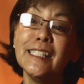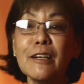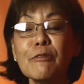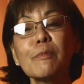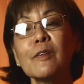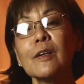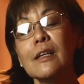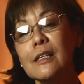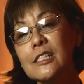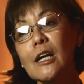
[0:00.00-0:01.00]
and
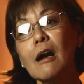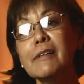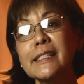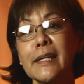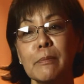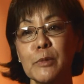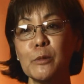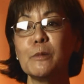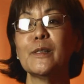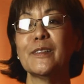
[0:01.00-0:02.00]
she always
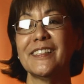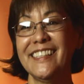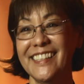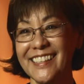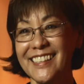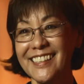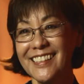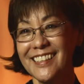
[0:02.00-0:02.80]
kept her word.